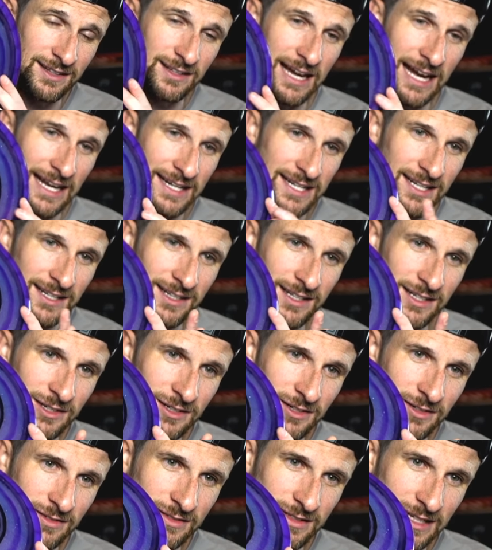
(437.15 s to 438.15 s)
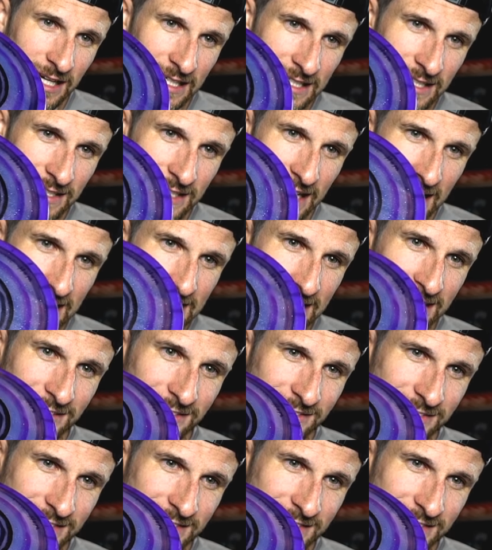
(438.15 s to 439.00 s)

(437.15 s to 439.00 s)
little